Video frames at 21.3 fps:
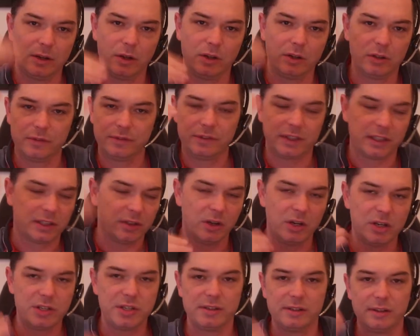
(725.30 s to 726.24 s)
of
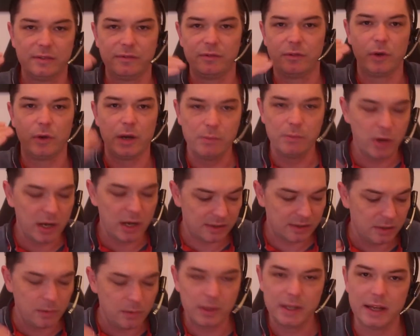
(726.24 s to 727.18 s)
technologies and frameworks
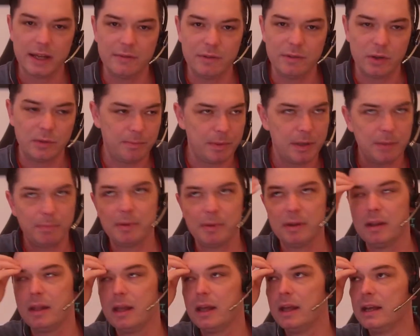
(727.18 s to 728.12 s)
and what have you, and
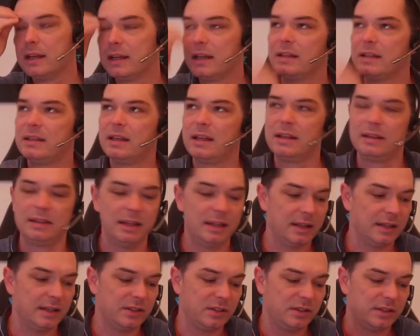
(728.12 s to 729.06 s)
people get the idea
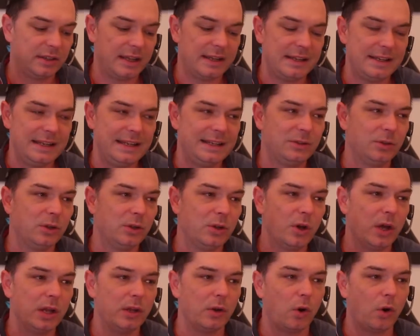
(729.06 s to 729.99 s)
that they need to
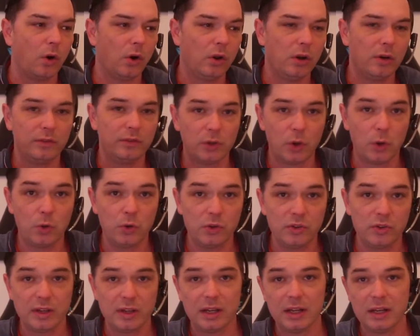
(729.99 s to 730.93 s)
learn all of
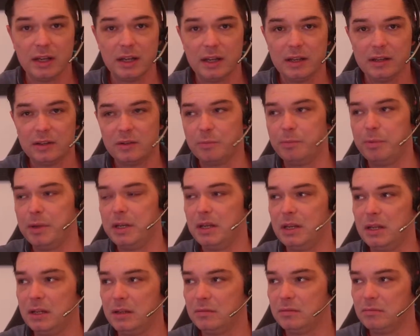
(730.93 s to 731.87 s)
those to
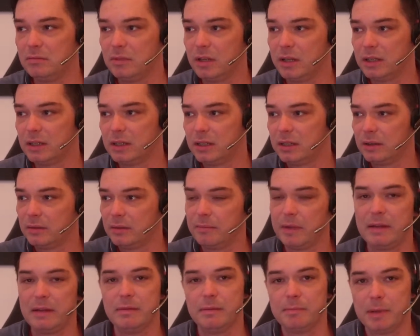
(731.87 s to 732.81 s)
be like
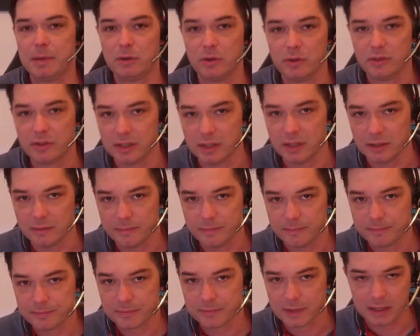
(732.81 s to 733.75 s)
even be considered.
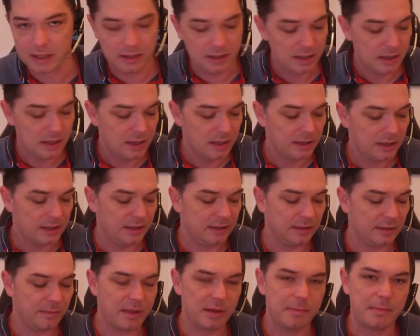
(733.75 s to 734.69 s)
This is
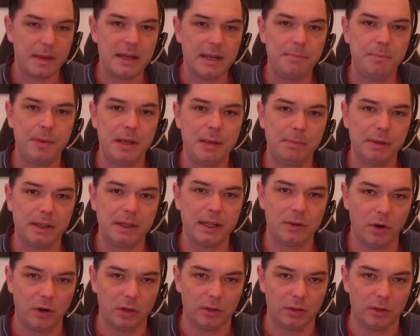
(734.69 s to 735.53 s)
something many people get wrong.